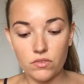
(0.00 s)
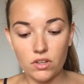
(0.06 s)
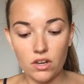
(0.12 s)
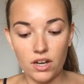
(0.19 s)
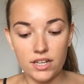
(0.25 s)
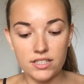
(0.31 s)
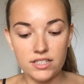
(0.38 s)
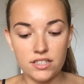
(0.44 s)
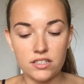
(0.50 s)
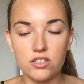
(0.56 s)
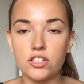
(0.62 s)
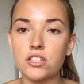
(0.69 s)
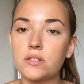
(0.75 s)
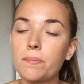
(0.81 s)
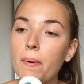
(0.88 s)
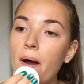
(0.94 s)
I did
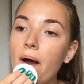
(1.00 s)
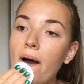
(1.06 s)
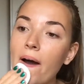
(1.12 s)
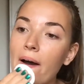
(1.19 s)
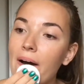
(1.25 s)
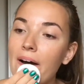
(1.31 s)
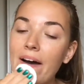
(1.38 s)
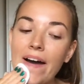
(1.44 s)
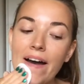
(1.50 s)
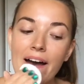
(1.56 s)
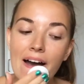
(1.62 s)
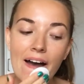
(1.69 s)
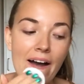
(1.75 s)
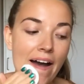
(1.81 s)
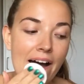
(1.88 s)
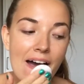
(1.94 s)
just put
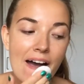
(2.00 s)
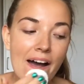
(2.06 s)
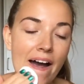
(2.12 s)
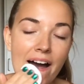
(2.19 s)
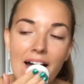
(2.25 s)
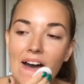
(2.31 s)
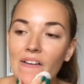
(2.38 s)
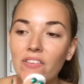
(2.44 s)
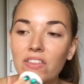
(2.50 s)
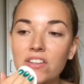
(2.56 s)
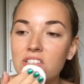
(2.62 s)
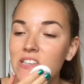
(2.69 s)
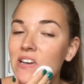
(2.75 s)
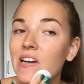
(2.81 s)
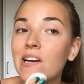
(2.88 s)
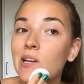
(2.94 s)
the
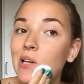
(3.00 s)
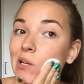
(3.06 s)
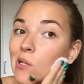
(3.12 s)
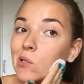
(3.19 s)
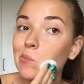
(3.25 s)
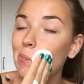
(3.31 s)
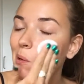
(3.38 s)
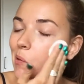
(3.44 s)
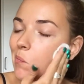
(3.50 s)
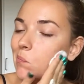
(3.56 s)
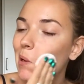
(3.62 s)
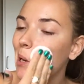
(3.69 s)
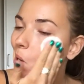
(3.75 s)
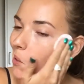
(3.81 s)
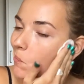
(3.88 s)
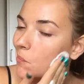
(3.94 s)
tiniest bit of
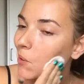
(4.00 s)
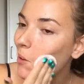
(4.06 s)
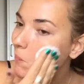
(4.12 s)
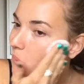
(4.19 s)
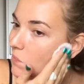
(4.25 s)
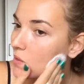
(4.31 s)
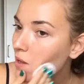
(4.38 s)
makeup on